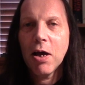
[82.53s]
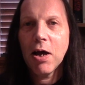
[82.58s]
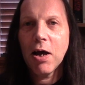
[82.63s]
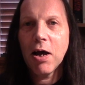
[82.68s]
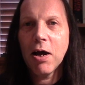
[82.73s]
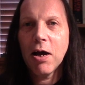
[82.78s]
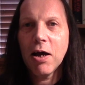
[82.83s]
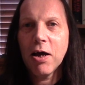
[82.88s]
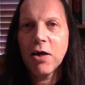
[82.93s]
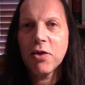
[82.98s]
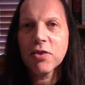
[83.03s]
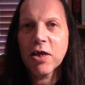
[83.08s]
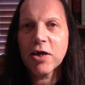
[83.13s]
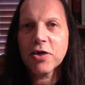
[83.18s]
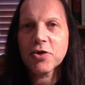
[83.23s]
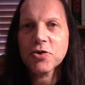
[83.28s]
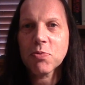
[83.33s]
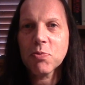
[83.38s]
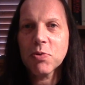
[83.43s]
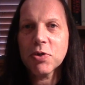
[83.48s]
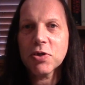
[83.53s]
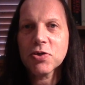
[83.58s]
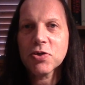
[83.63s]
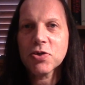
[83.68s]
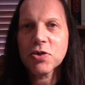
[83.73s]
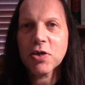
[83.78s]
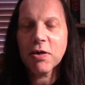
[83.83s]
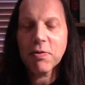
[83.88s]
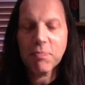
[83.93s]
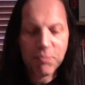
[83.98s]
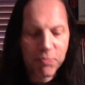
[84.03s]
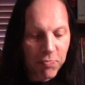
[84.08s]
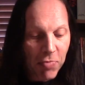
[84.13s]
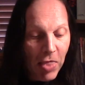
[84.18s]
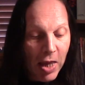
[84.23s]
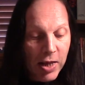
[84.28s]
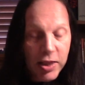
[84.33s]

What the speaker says: last week's song.